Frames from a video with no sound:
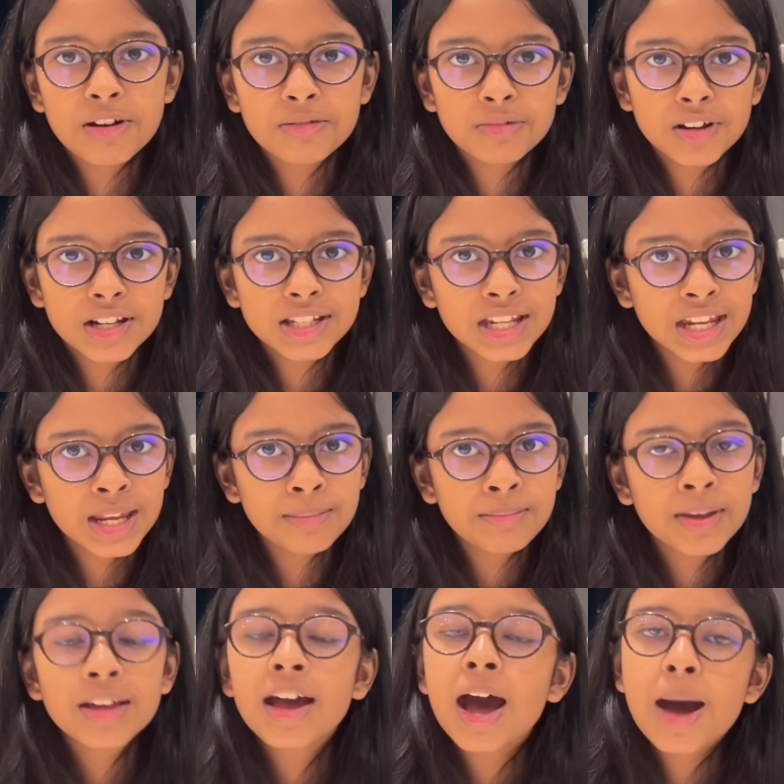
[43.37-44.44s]
when we're asleep,
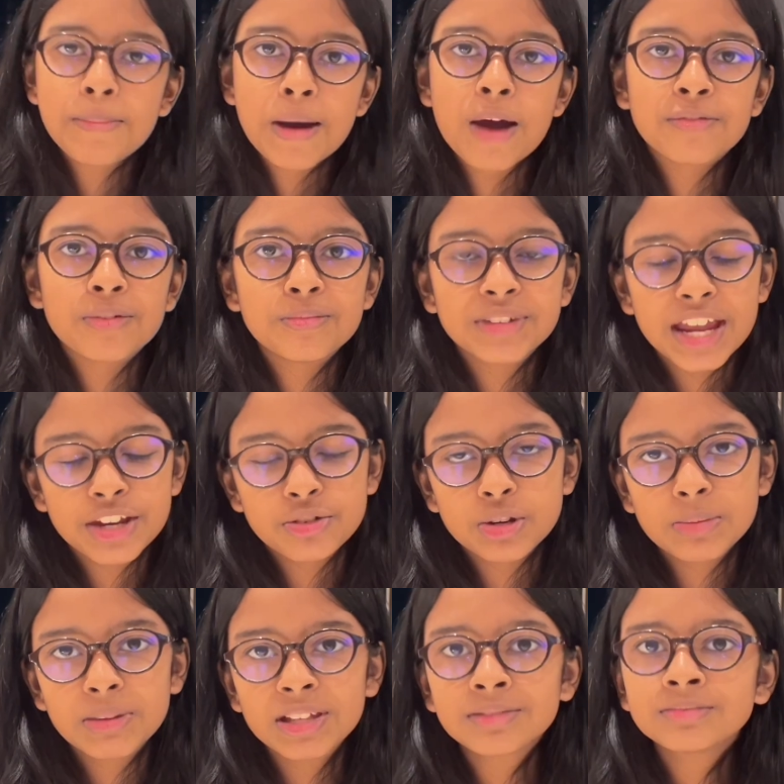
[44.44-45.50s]
apart from
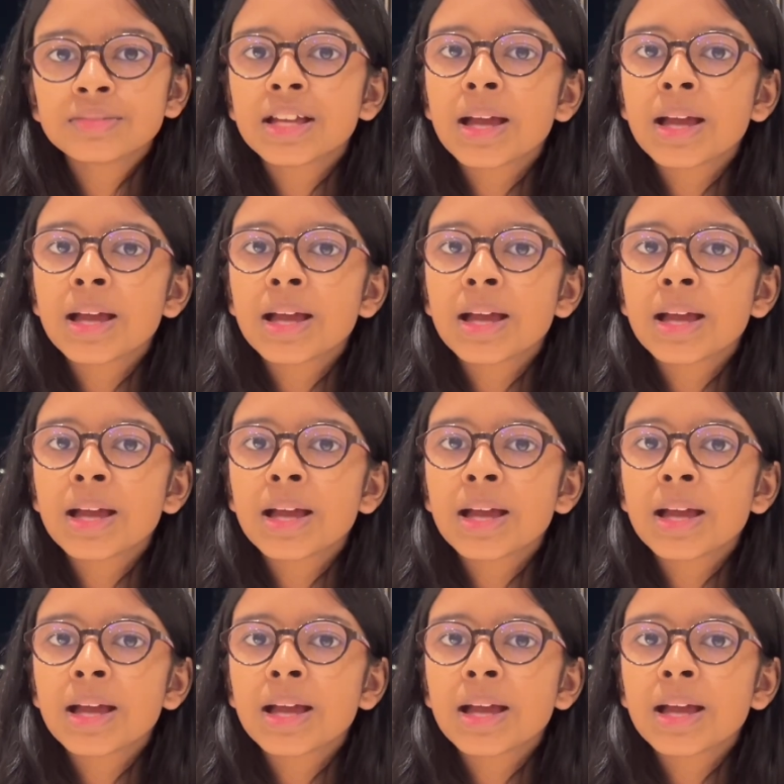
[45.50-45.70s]
daydreaming.